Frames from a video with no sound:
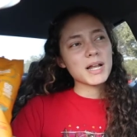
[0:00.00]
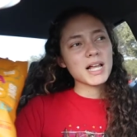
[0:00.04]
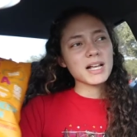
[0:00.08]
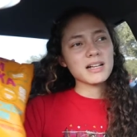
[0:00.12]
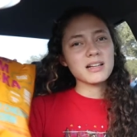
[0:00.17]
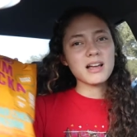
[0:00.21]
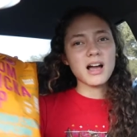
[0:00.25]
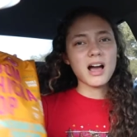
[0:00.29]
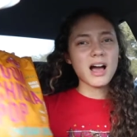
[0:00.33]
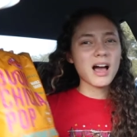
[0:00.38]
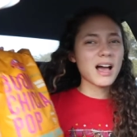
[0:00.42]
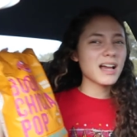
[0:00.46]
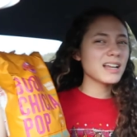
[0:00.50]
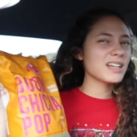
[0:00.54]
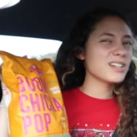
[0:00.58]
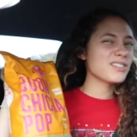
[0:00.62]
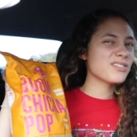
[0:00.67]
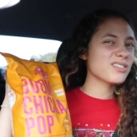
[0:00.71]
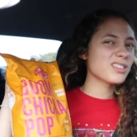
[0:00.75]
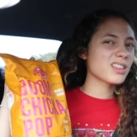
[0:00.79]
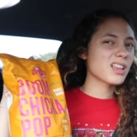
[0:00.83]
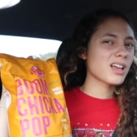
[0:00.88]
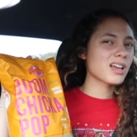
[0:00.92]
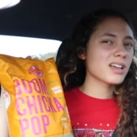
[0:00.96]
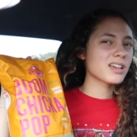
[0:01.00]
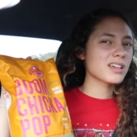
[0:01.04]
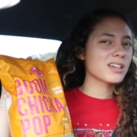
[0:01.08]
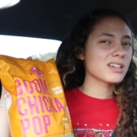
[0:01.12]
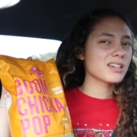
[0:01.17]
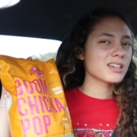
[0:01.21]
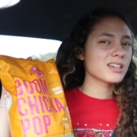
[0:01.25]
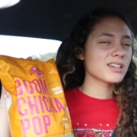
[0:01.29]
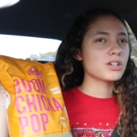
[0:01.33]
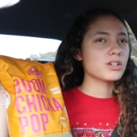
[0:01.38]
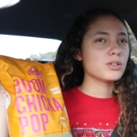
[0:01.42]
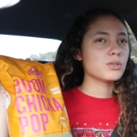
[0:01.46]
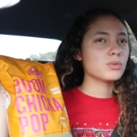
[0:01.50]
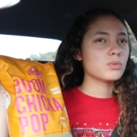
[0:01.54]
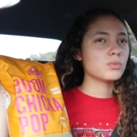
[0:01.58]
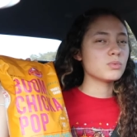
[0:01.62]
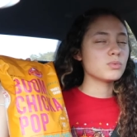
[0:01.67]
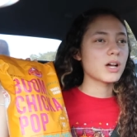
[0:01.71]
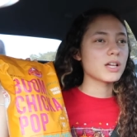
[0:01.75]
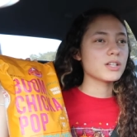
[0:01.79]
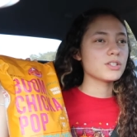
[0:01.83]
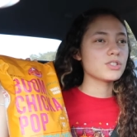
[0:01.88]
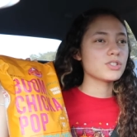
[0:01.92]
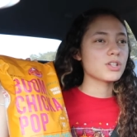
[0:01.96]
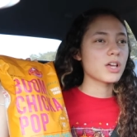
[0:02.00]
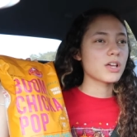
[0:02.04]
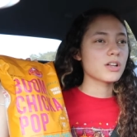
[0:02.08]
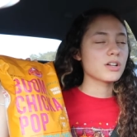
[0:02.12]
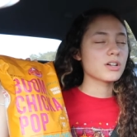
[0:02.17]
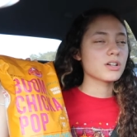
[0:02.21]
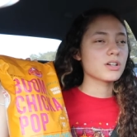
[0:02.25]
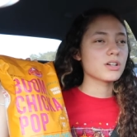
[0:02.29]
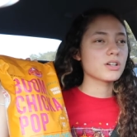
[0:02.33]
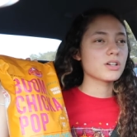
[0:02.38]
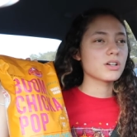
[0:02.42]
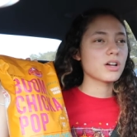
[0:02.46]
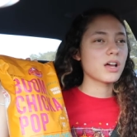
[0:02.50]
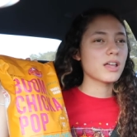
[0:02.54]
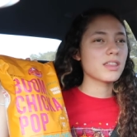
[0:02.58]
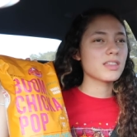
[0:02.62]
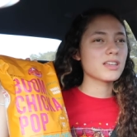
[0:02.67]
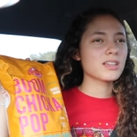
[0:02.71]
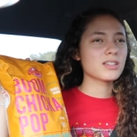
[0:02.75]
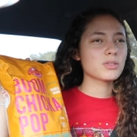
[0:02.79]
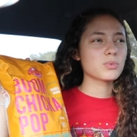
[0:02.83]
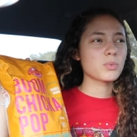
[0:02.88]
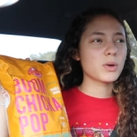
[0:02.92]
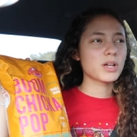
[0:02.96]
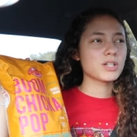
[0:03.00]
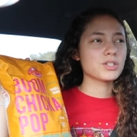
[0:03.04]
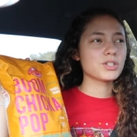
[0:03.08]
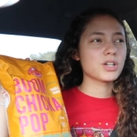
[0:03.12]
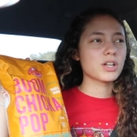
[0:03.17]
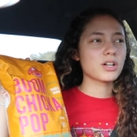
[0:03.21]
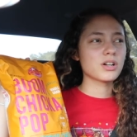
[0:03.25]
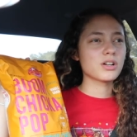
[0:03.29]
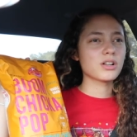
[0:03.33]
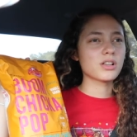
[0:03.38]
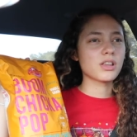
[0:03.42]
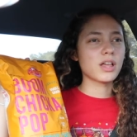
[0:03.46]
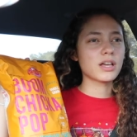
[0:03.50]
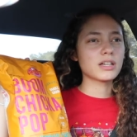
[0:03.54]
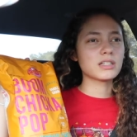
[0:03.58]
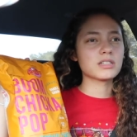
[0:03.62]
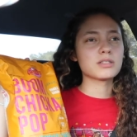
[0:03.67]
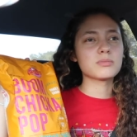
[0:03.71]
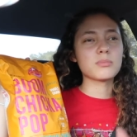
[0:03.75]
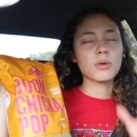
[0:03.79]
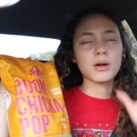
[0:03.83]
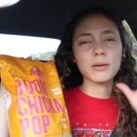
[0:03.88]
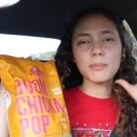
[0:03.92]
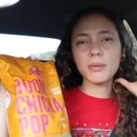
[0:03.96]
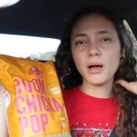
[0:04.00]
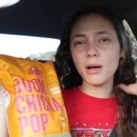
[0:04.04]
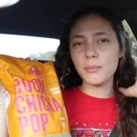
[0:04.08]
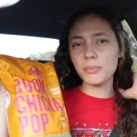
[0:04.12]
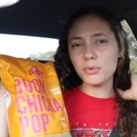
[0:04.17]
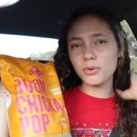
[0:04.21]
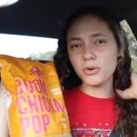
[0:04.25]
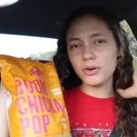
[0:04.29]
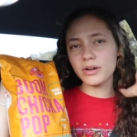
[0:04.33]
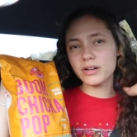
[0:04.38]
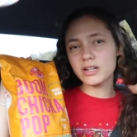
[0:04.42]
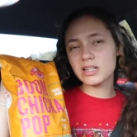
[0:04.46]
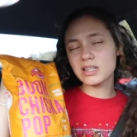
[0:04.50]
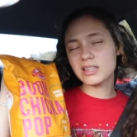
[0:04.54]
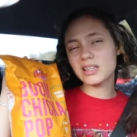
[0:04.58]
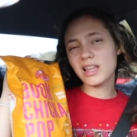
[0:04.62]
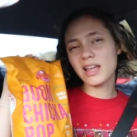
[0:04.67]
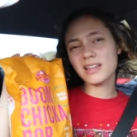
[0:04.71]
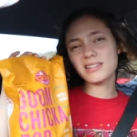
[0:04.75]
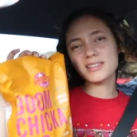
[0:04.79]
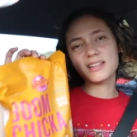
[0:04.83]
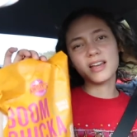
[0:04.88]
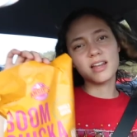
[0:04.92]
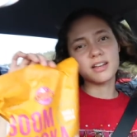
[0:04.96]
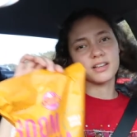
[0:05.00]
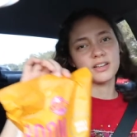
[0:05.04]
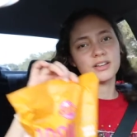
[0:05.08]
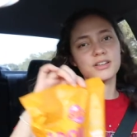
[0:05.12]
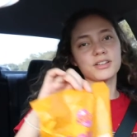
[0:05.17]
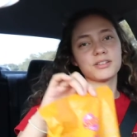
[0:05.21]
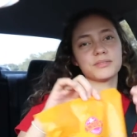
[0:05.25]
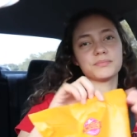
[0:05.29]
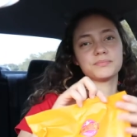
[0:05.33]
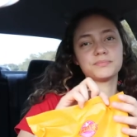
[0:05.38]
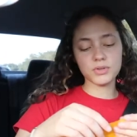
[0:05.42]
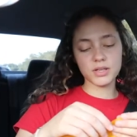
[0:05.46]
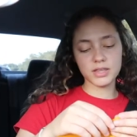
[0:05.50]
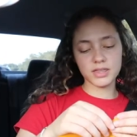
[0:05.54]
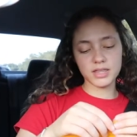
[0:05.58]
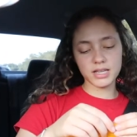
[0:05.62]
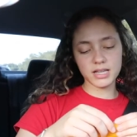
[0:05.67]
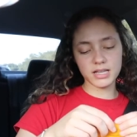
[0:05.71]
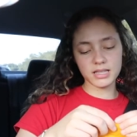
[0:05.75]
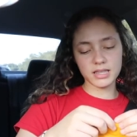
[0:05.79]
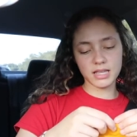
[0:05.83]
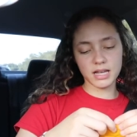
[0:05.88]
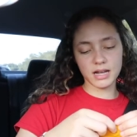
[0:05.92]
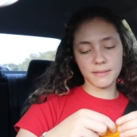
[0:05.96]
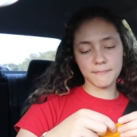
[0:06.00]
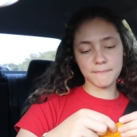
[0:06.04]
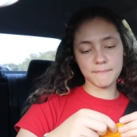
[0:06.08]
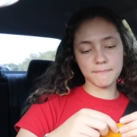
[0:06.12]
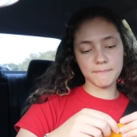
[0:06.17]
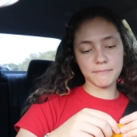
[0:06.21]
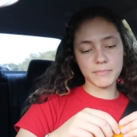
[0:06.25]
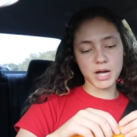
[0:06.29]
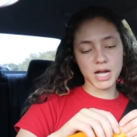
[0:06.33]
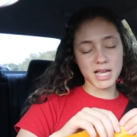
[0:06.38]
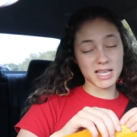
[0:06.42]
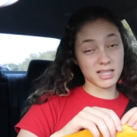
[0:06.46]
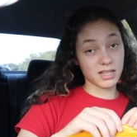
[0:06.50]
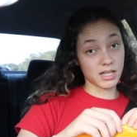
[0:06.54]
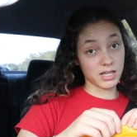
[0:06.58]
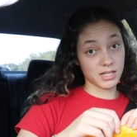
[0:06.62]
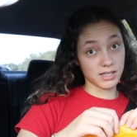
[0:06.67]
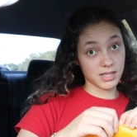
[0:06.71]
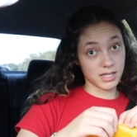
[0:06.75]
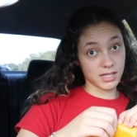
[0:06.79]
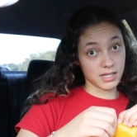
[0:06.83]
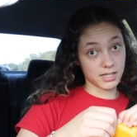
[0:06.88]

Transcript: but I kind of like the white cheddar. I think it's white cheddar, like smart popcorn. That's kind of good. So I think that I might like